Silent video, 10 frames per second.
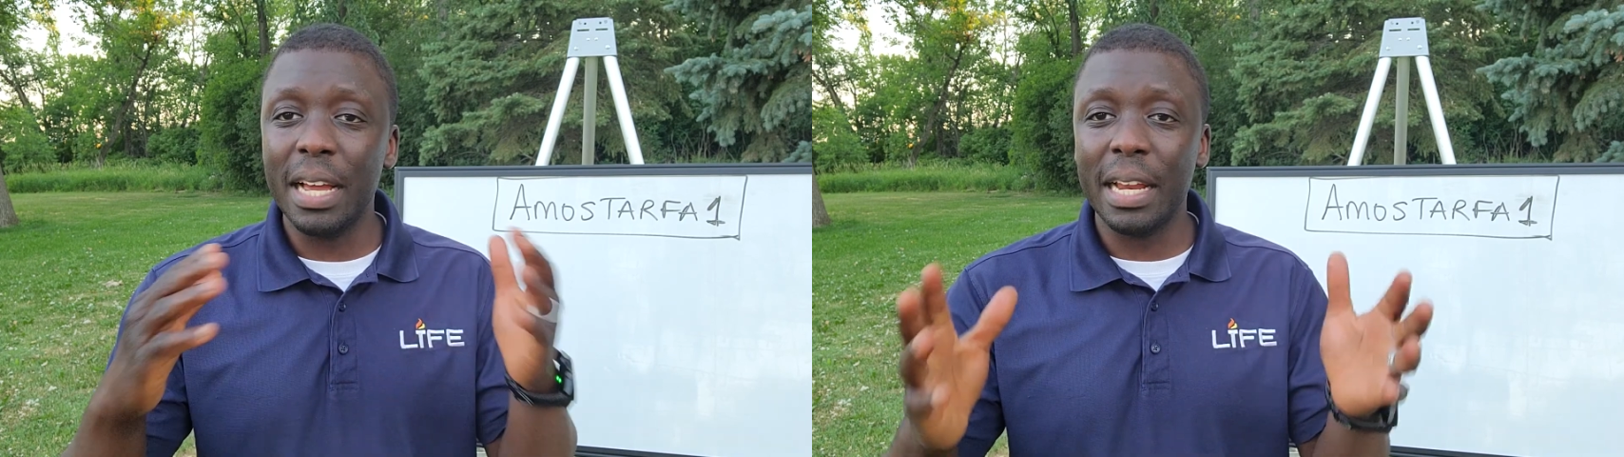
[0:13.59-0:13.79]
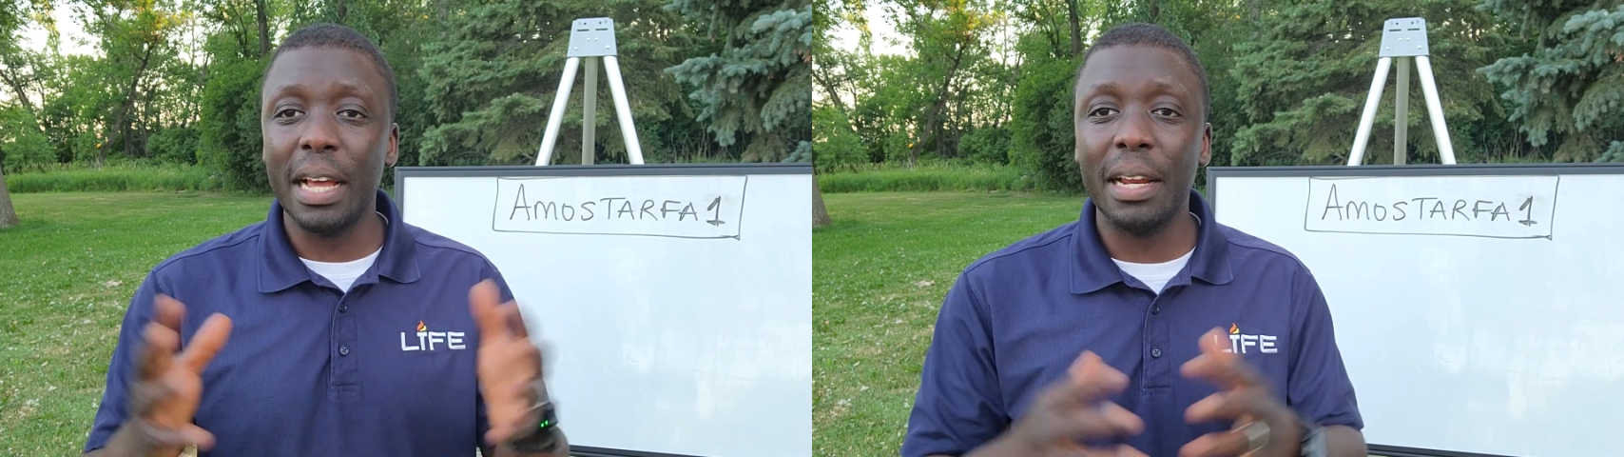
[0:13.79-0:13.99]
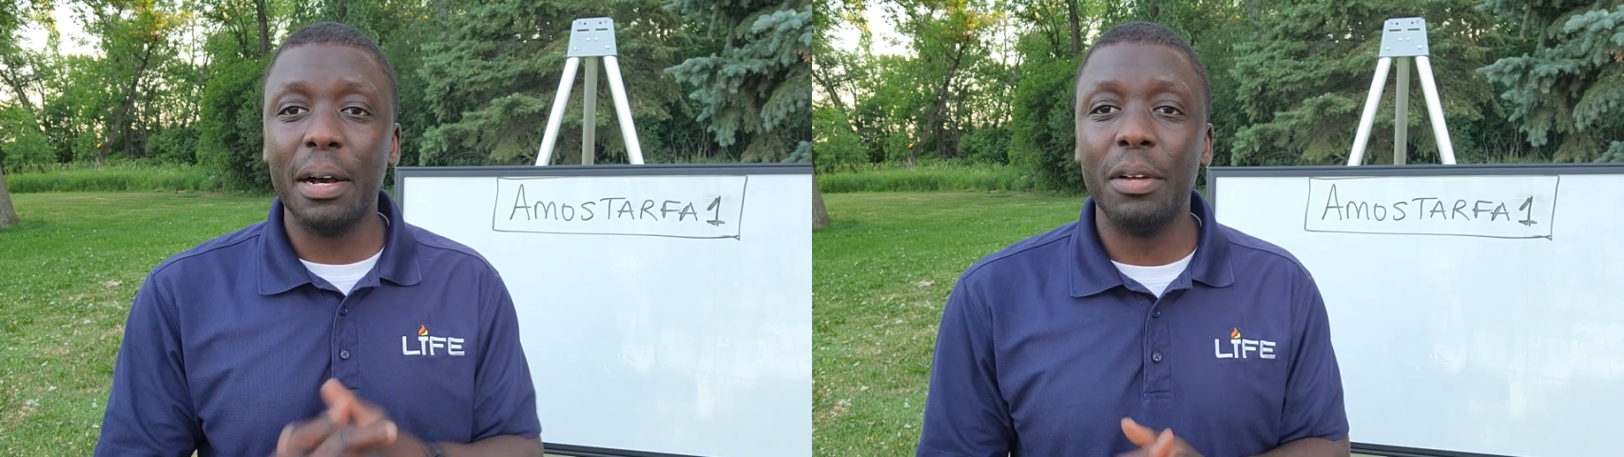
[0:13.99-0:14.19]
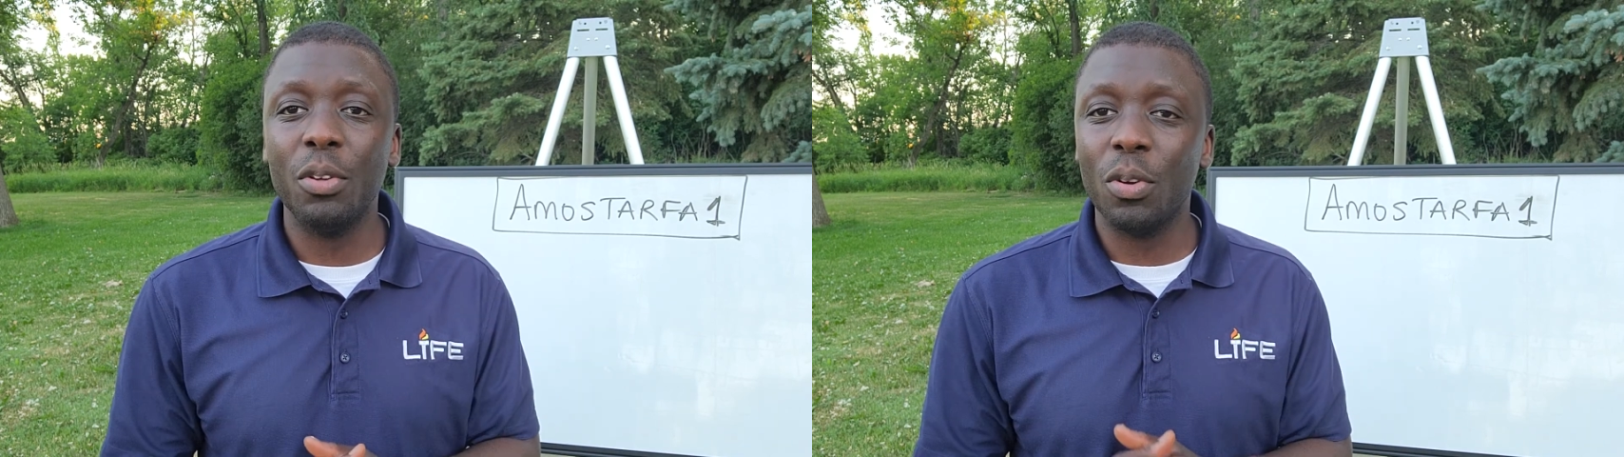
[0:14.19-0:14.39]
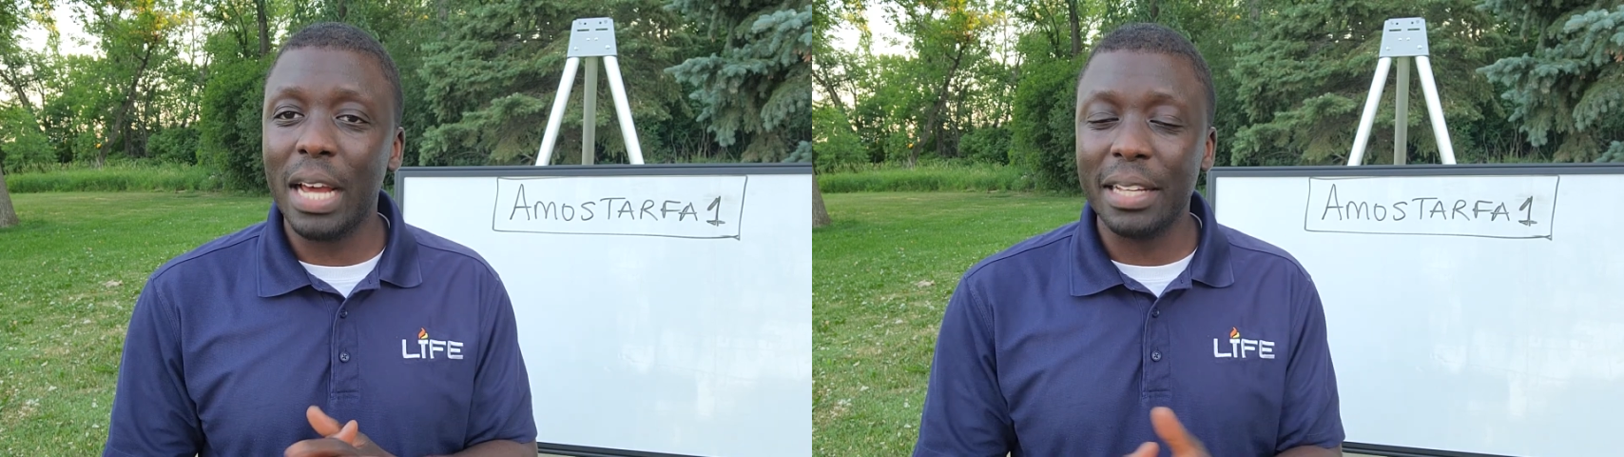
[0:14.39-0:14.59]
and, and uh,
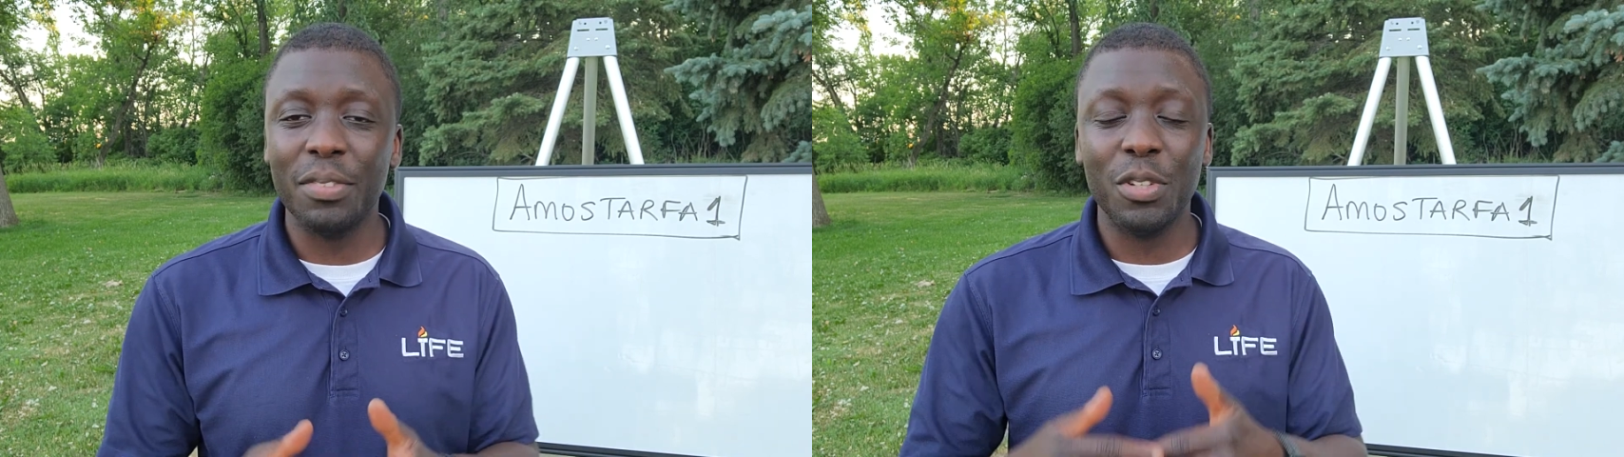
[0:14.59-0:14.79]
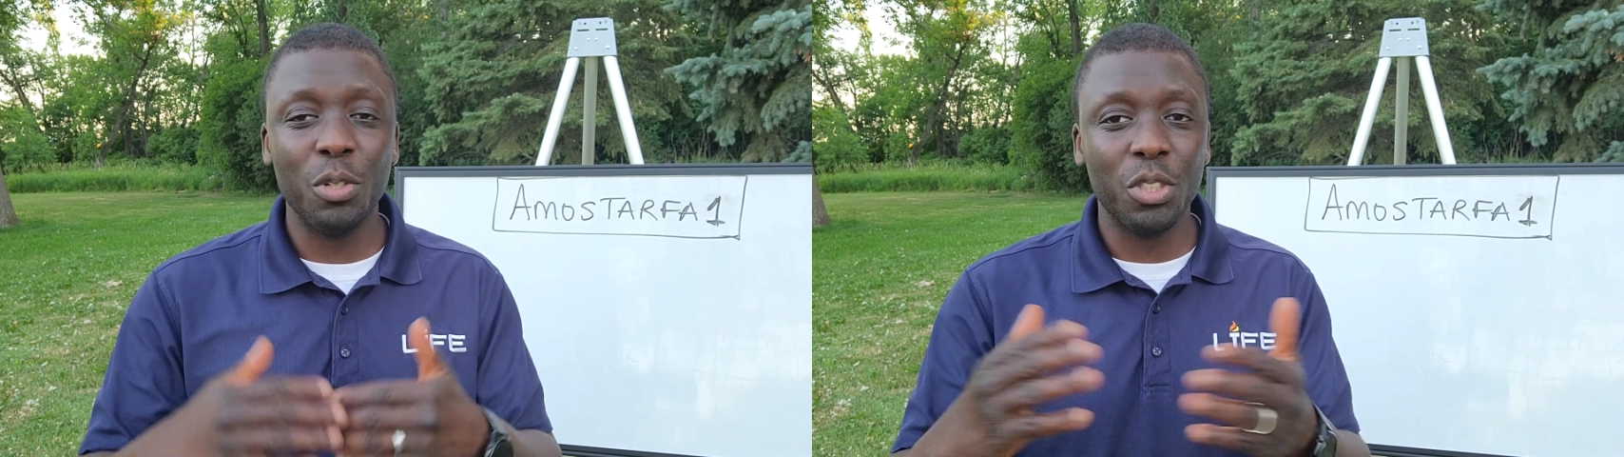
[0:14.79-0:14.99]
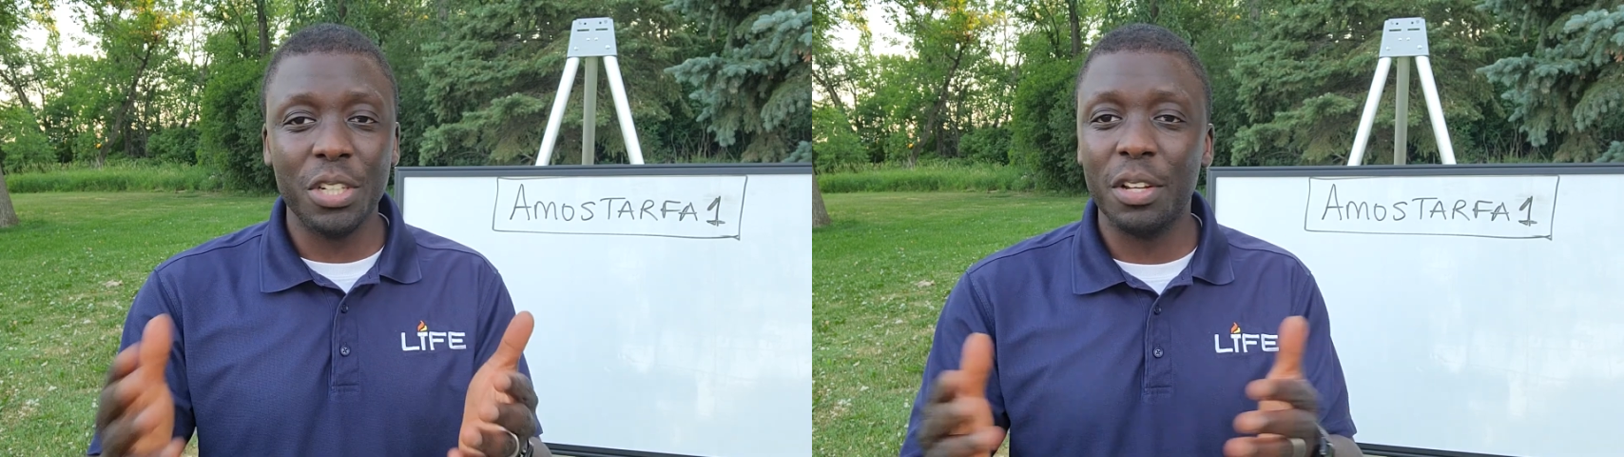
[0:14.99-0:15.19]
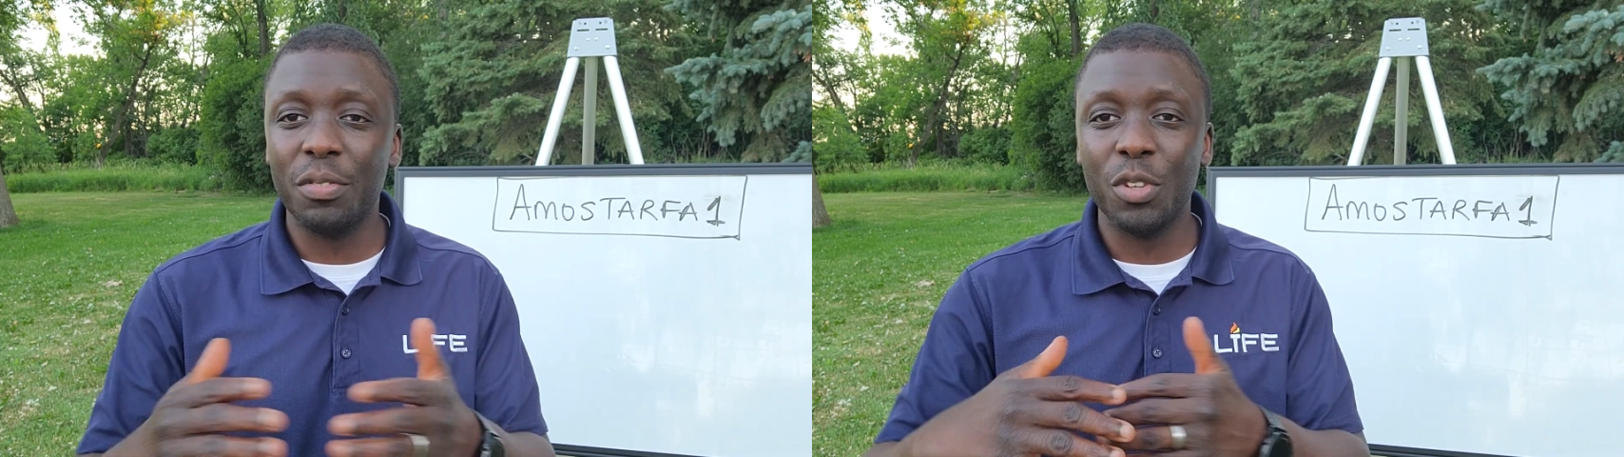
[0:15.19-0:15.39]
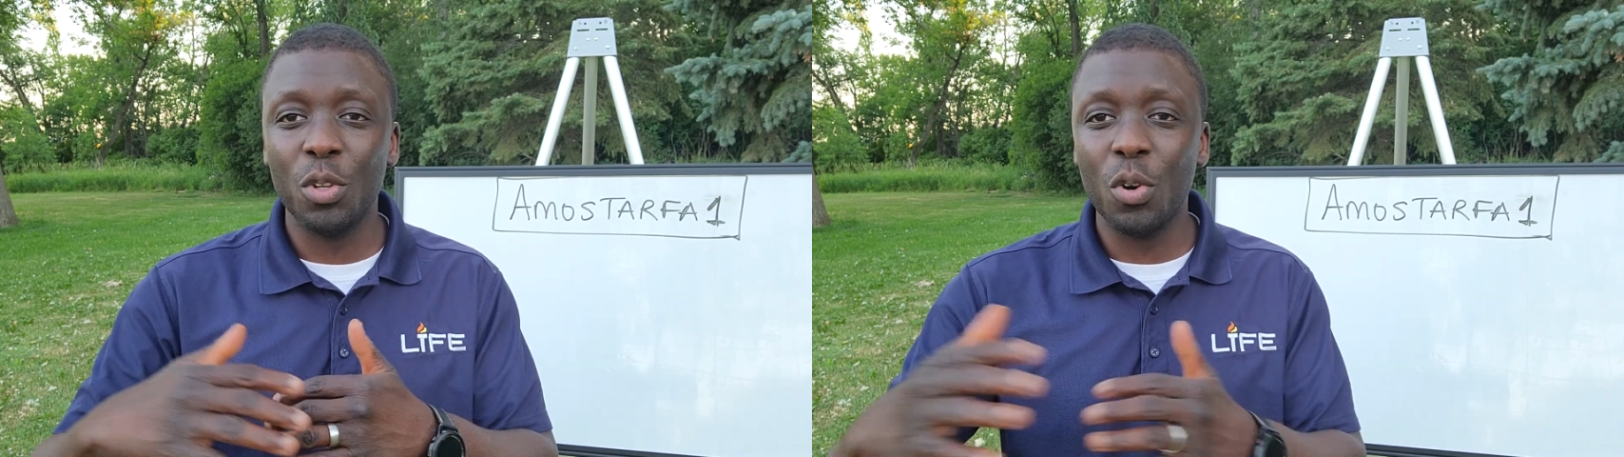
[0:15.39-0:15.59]
you know, like the video, share the
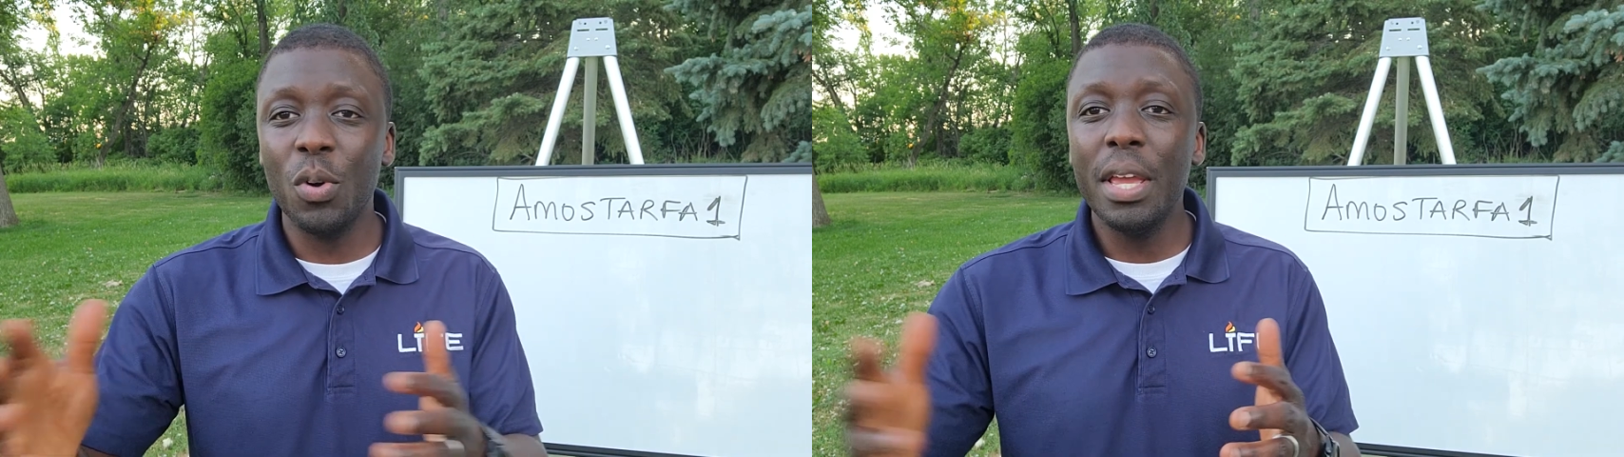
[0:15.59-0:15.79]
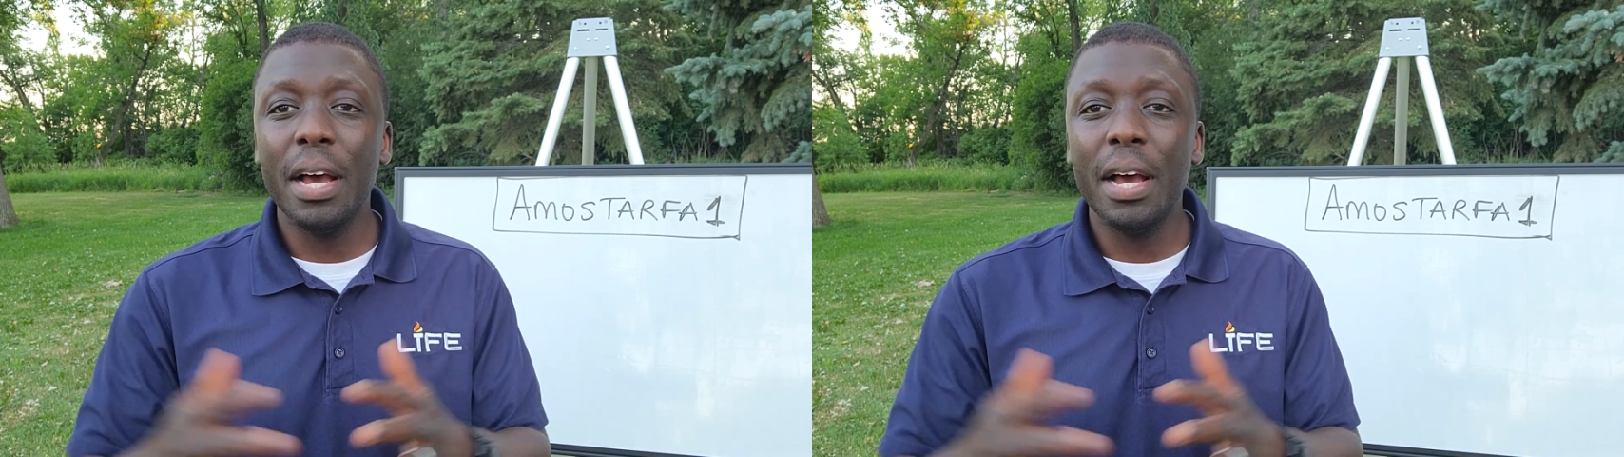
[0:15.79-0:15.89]
video,